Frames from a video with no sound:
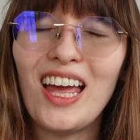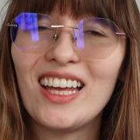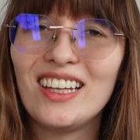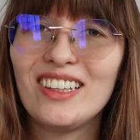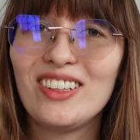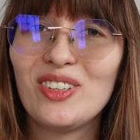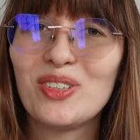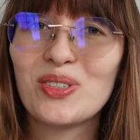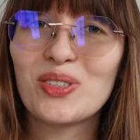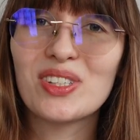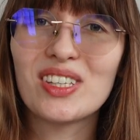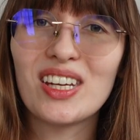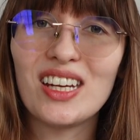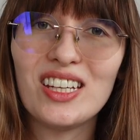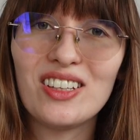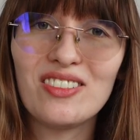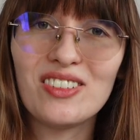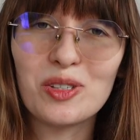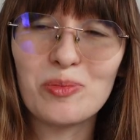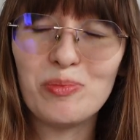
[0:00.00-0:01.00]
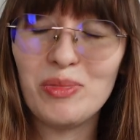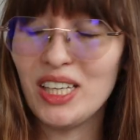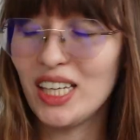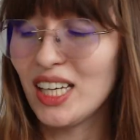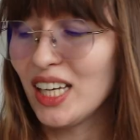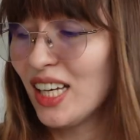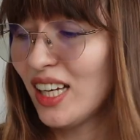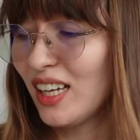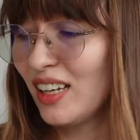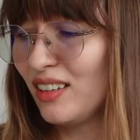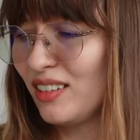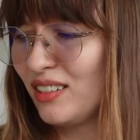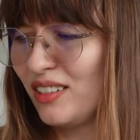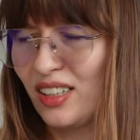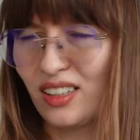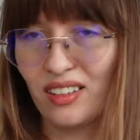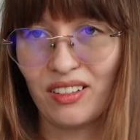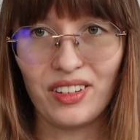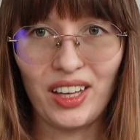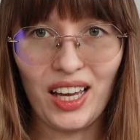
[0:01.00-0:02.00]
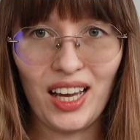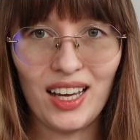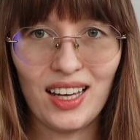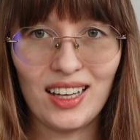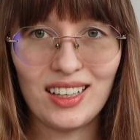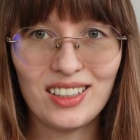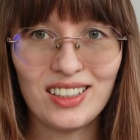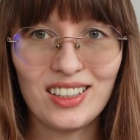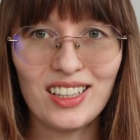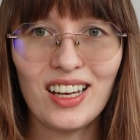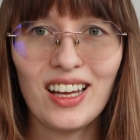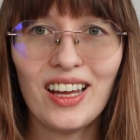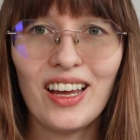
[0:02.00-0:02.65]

and you stayed with me till the end.